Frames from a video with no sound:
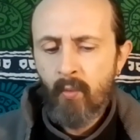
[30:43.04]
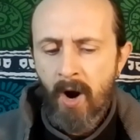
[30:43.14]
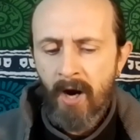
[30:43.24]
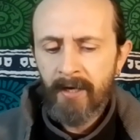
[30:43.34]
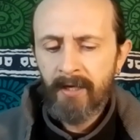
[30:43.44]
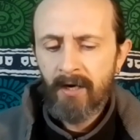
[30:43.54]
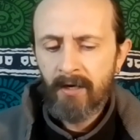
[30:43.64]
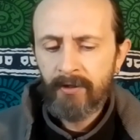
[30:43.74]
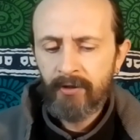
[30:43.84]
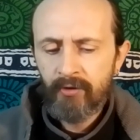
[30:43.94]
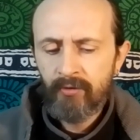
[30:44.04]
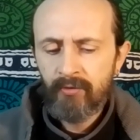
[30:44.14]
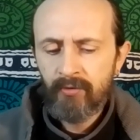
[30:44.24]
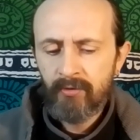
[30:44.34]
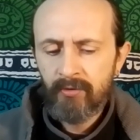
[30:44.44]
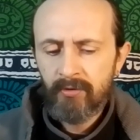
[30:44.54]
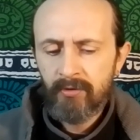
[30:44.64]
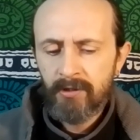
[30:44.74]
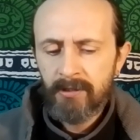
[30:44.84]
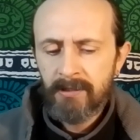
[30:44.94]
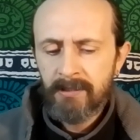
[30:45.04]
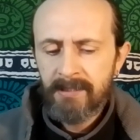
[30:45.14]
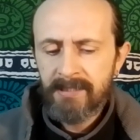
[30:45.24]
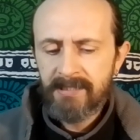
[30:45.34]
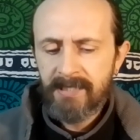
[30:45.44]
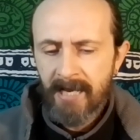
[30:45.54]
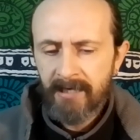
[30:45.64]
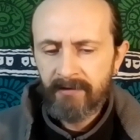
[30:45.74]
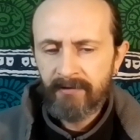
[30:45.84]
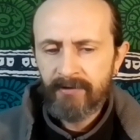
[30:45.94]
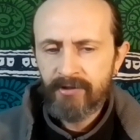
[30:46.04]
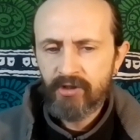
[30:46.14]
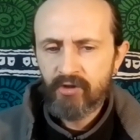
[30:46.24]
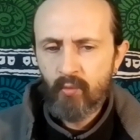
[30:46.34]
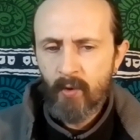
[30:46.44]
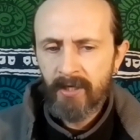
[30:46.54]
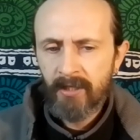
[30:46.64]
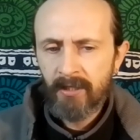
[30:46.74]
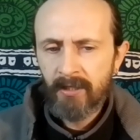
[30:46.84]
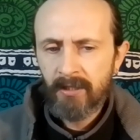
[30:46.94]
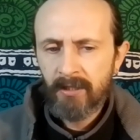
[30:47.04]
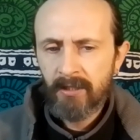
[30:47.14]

Why are you standing there just waiting